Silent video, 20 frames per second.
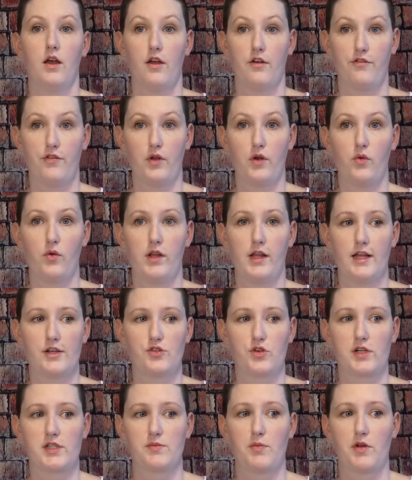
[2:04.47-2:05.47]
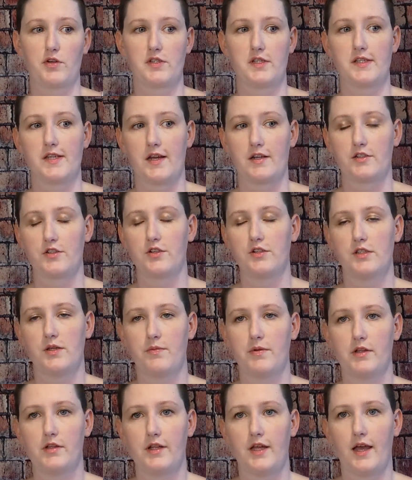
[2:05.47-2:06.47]
A photoelectric smoke detector
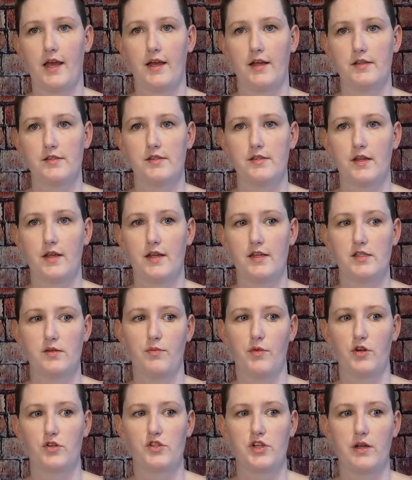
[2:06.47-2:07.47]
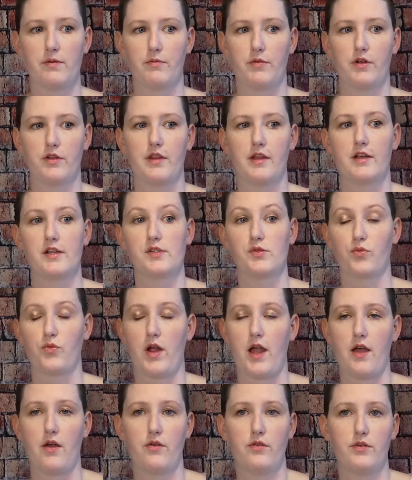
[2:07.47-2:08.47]
typically has a smoke chamber that is
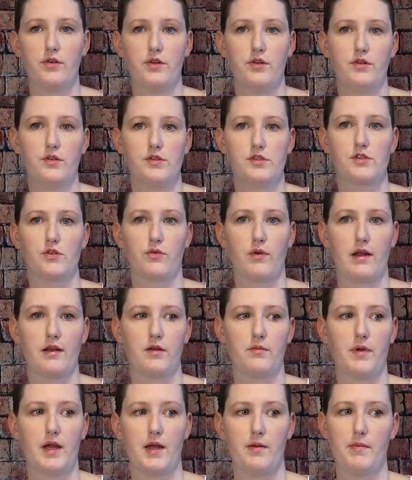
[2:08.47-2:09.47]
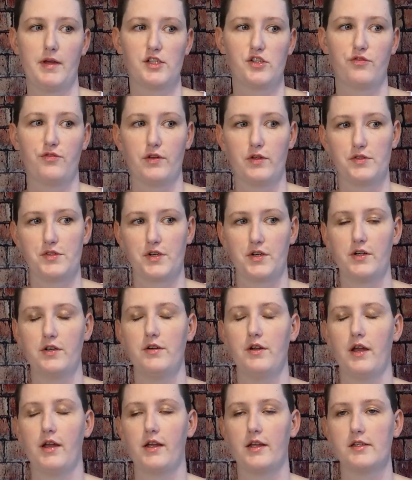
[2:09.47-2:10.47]
round, surrounded by a mesh filter,
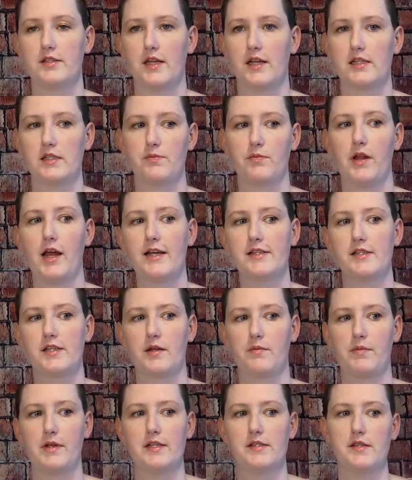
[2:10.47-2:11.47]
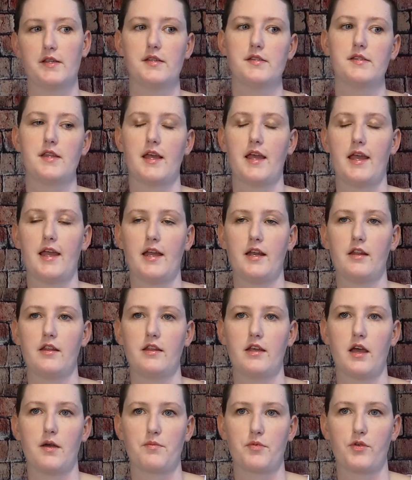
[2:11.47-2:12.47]
and contains plastic pieces that aid in
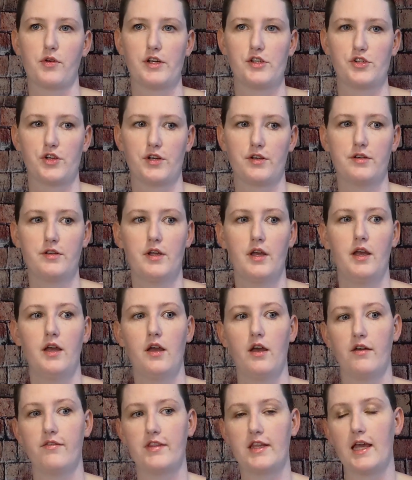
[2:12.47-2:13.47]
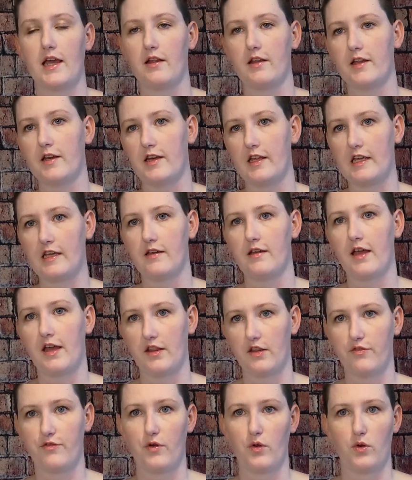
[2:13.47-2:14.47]
the operation of the LED
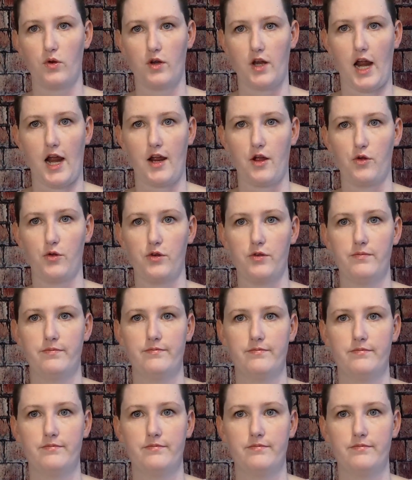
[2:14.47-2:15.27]
and the photodiode.